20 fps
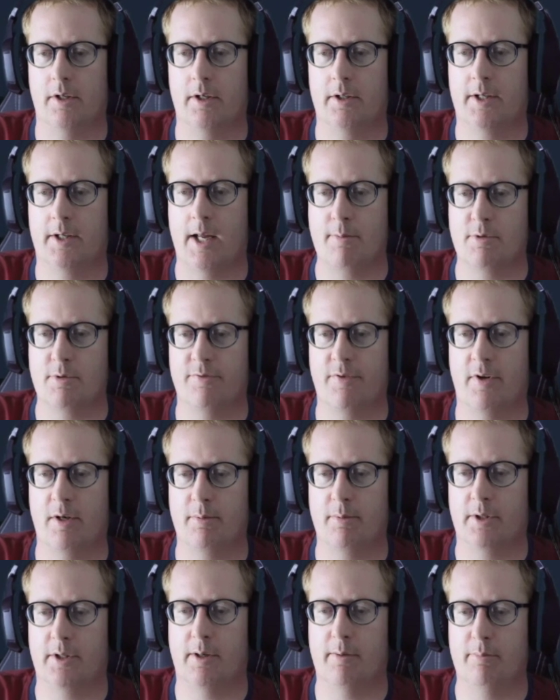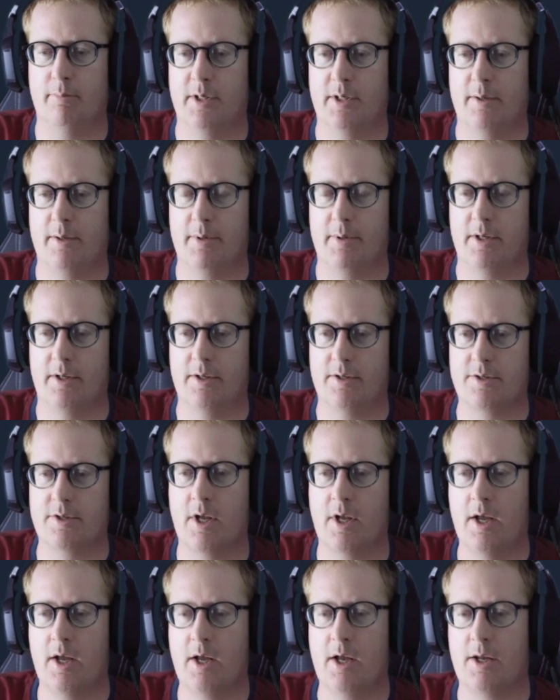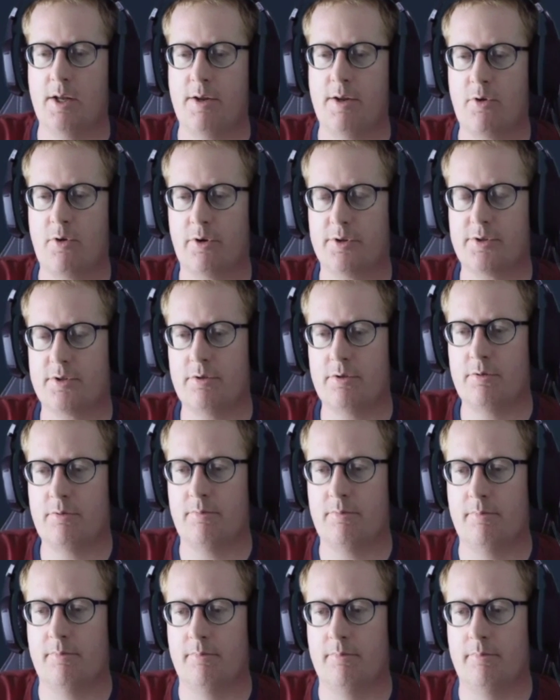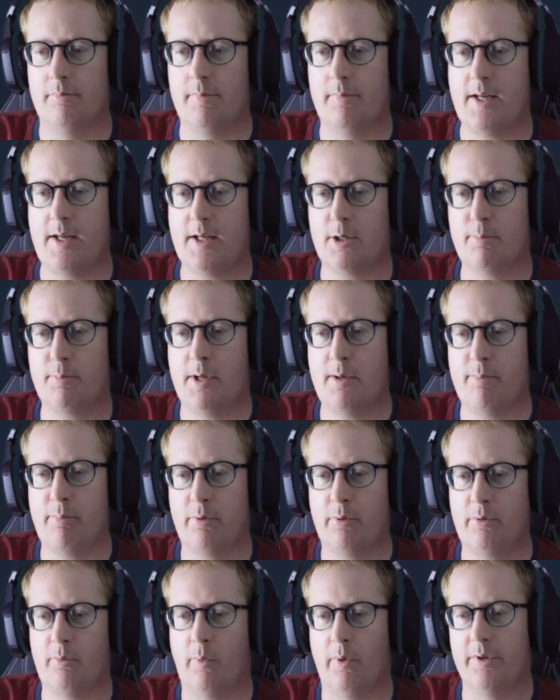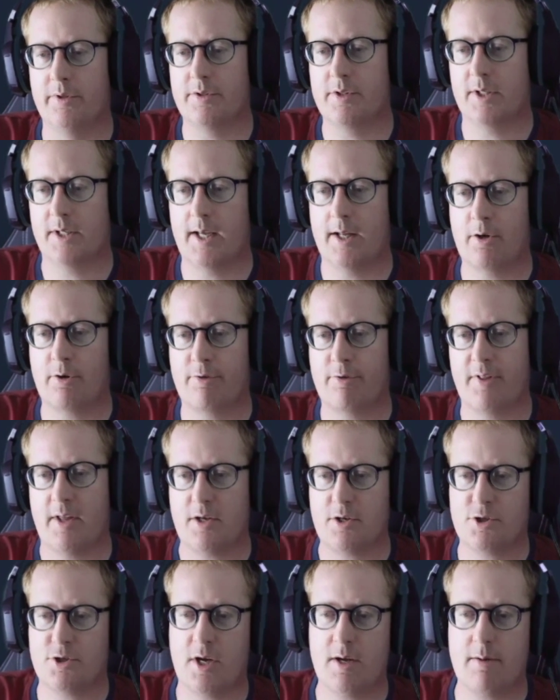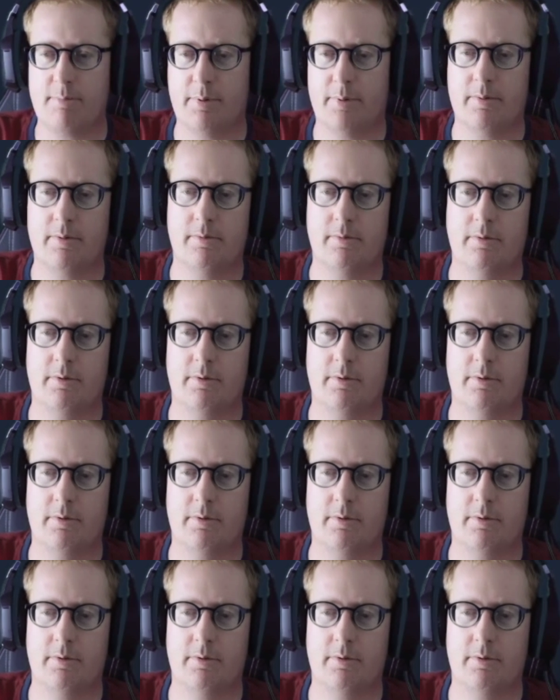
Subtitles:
a games development company, because you've got to make people want to get off their ship